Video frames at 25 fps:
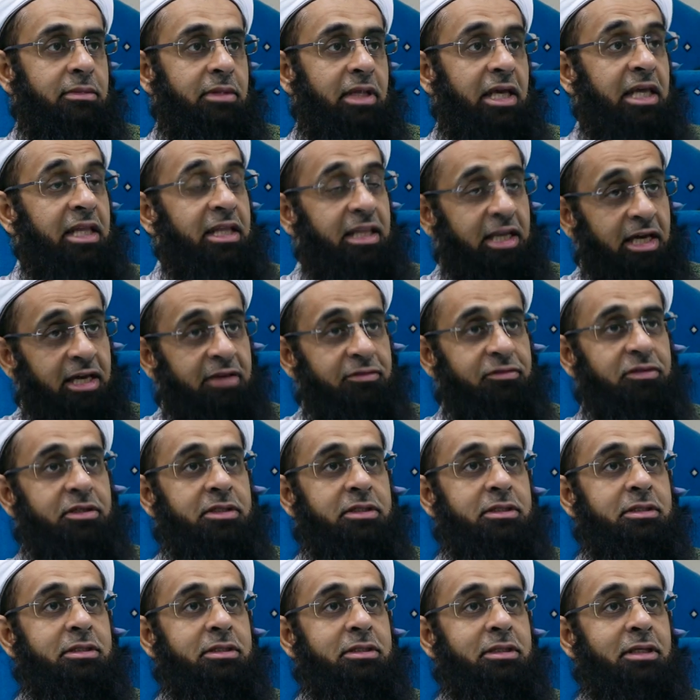in the
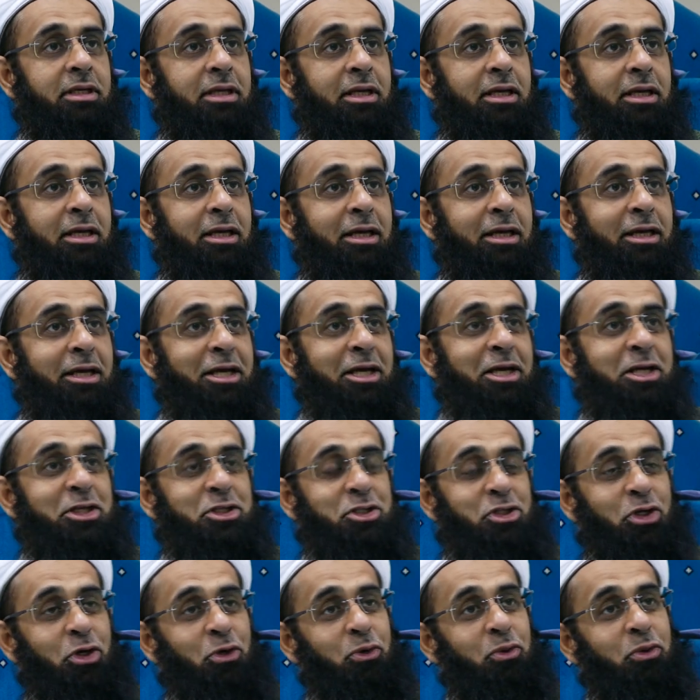heavens.
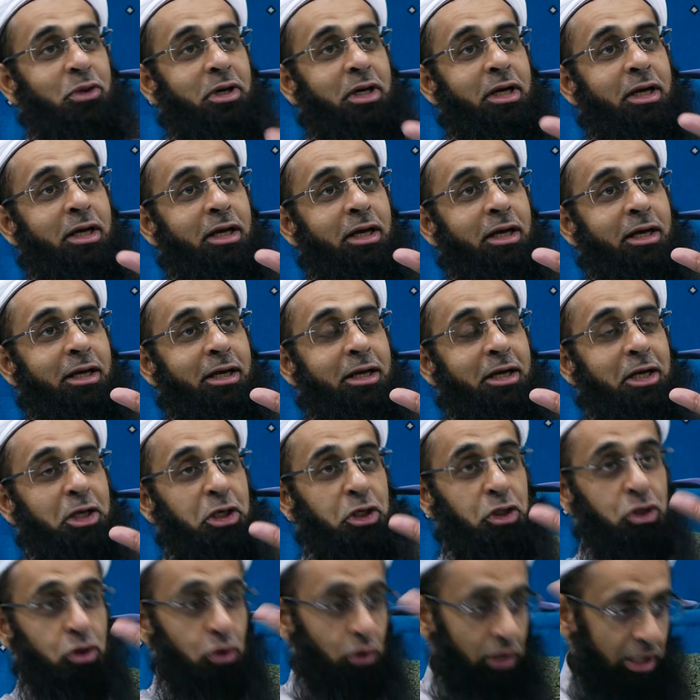So,
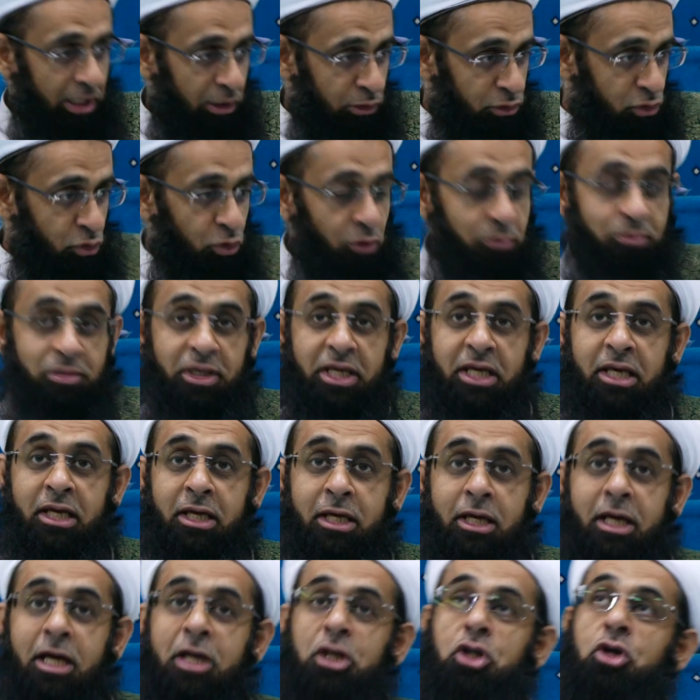your house could be
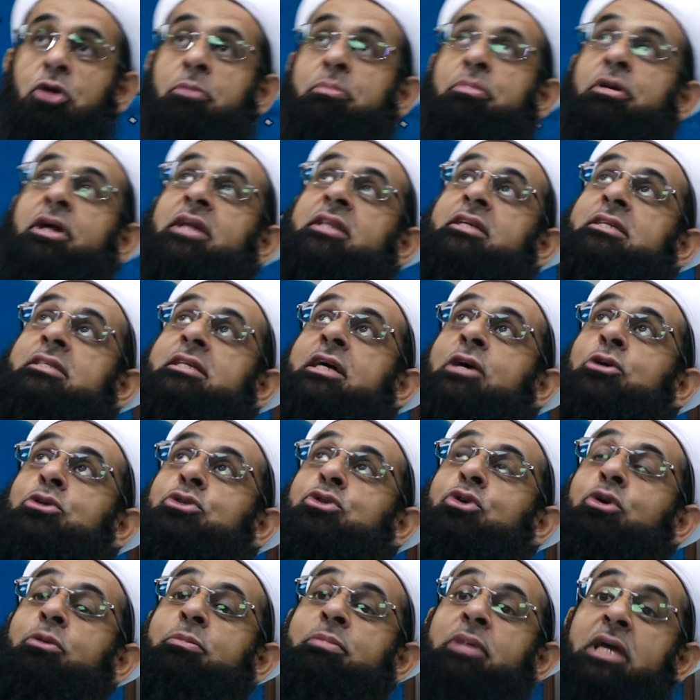here and your brother's house
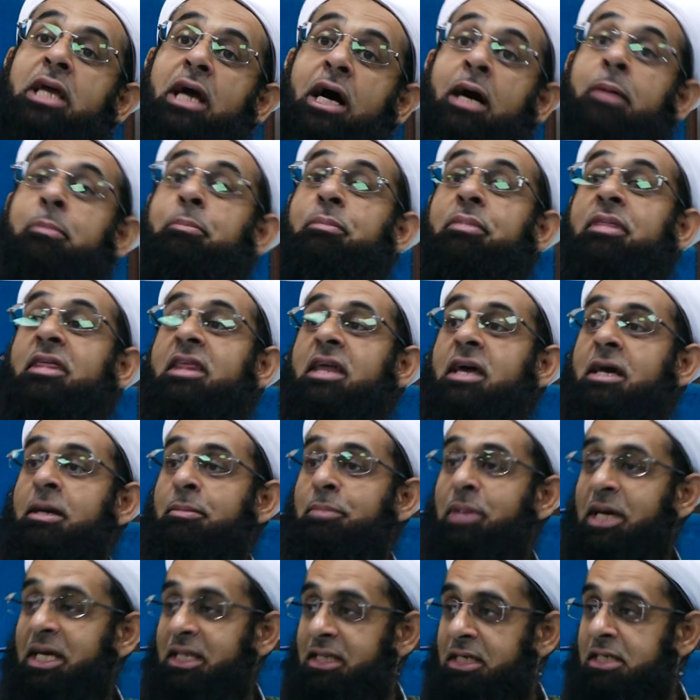could be up there
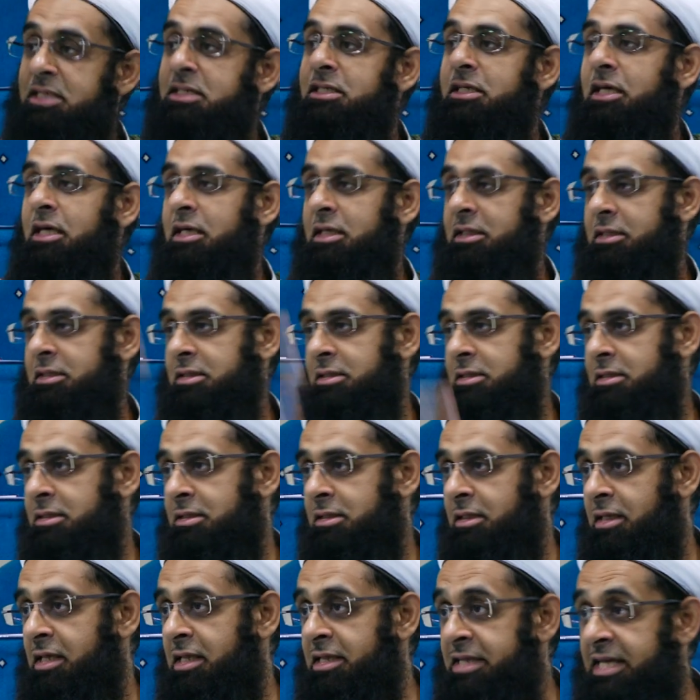by the stars.
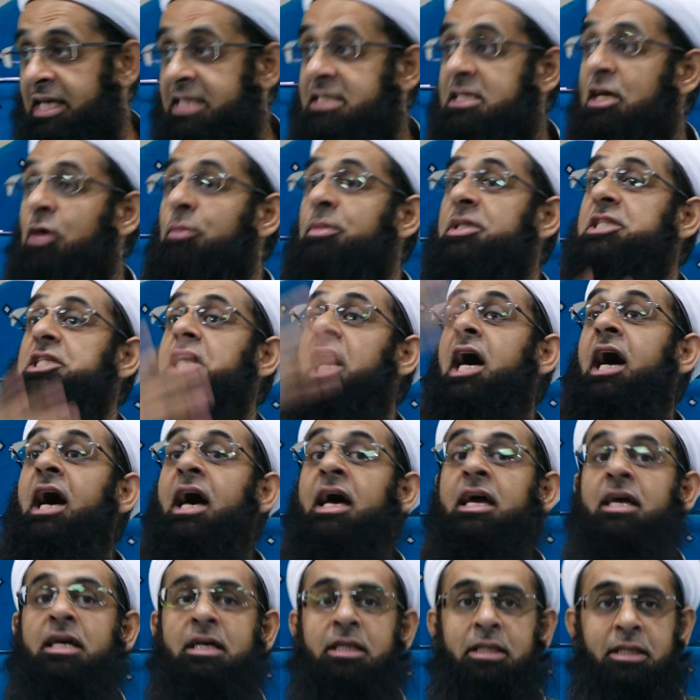That's how much
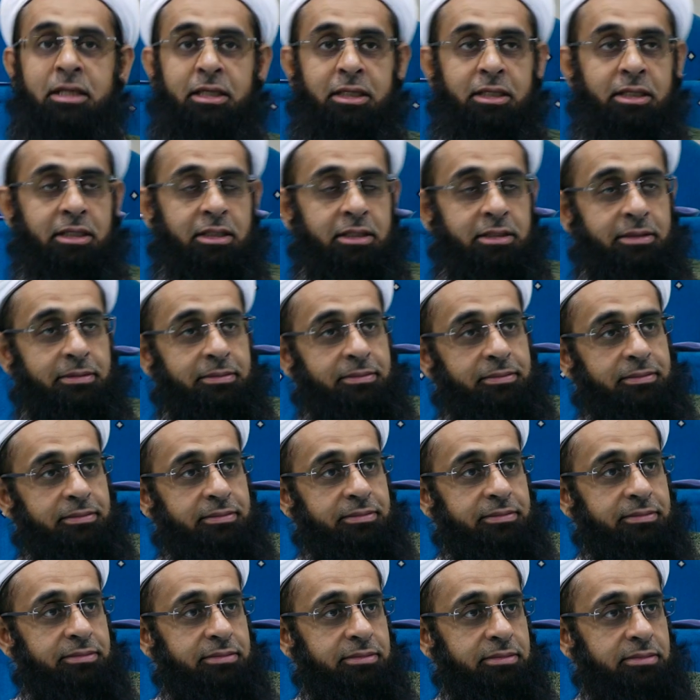higher they are.
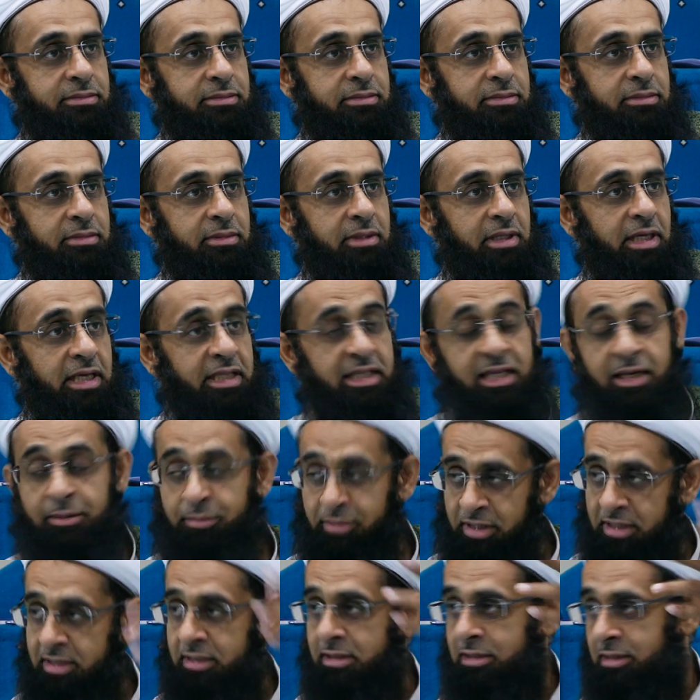And that
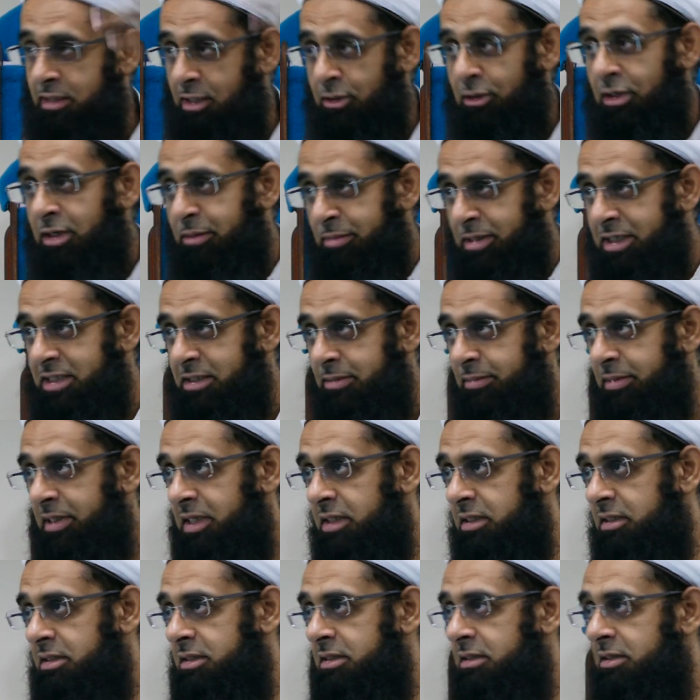means they're in a better
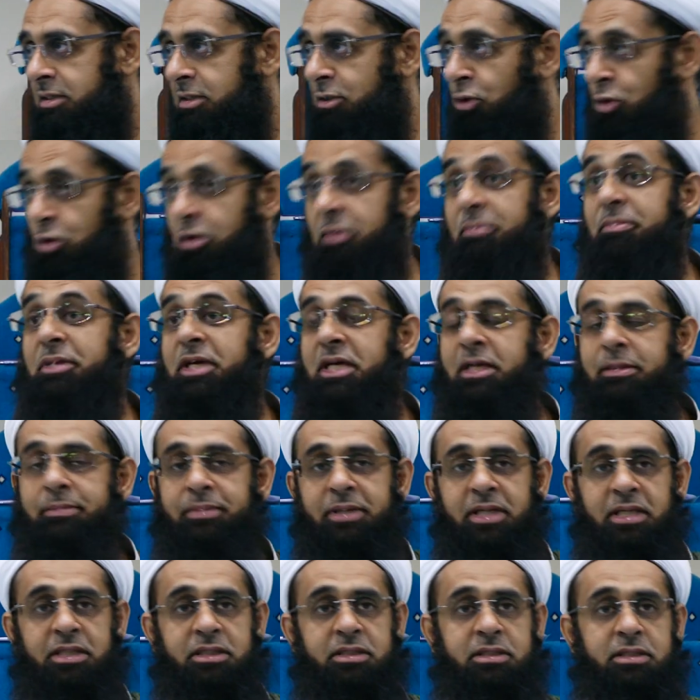place or a bigger
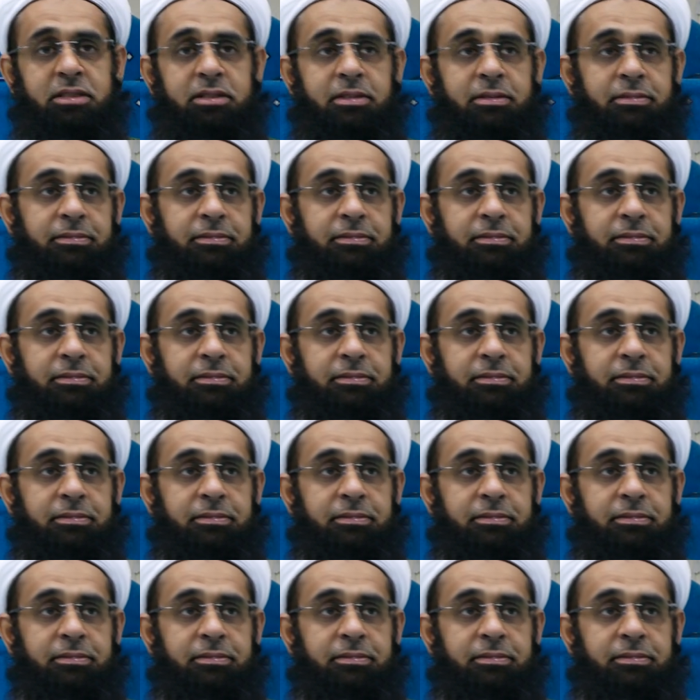place.